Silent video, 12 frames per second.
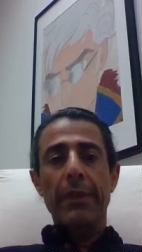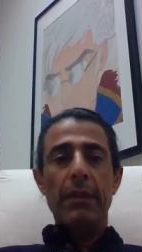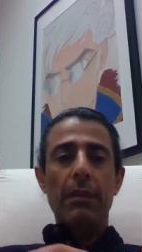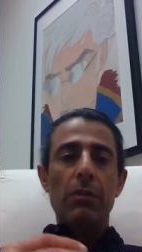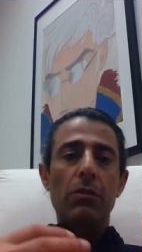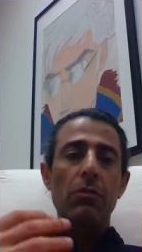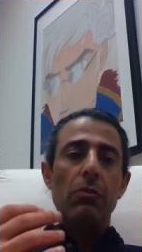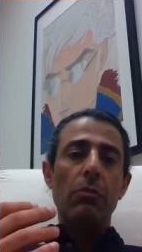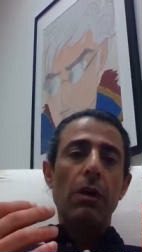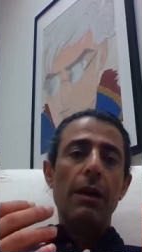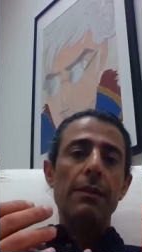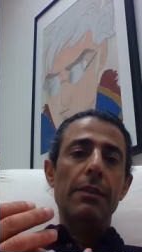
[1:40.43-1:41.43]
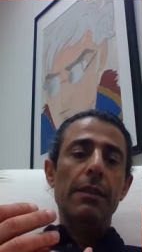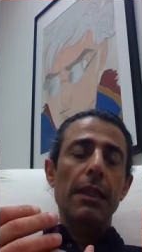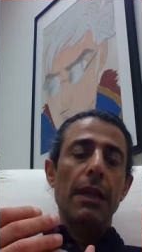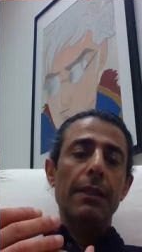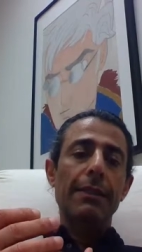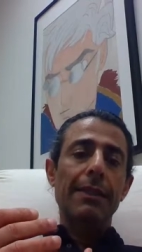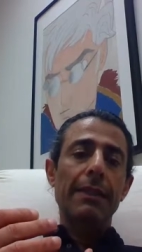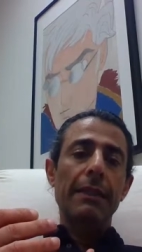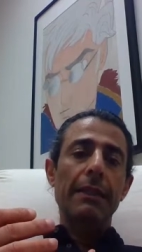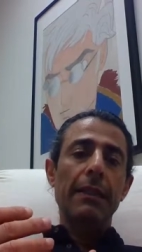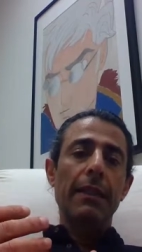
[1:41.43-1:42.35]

So as an